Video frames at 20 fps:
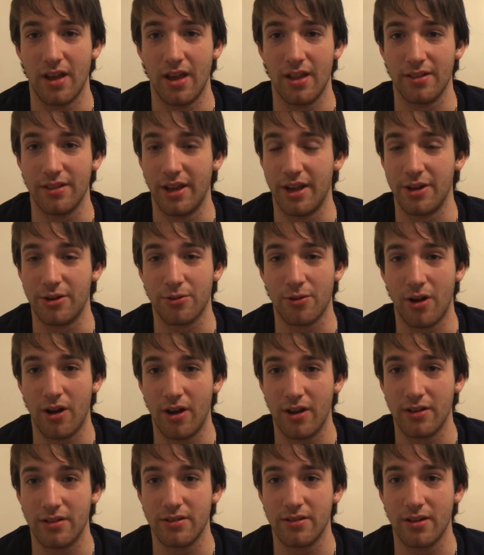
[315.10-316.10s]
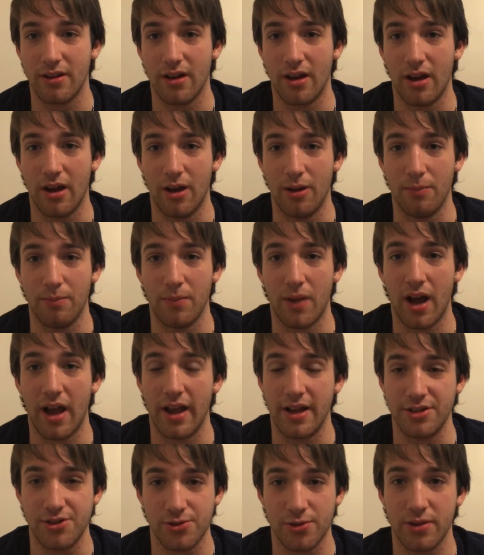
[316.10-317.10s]
Later on, I
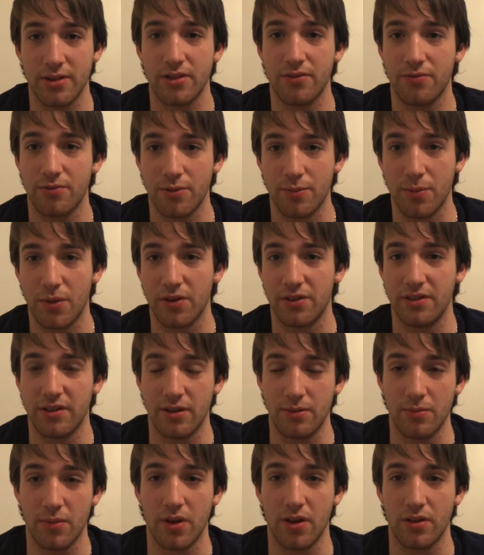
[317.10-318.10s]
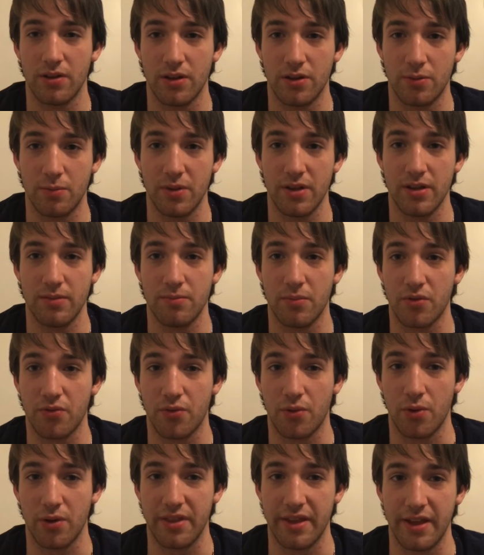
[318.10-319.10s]
had joined the football team a little bit
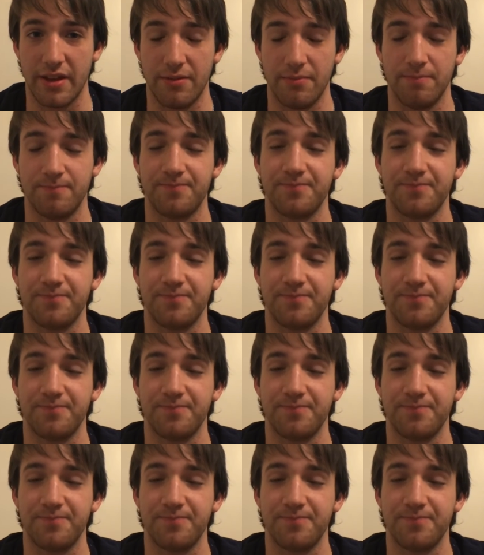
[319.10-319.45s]
before then,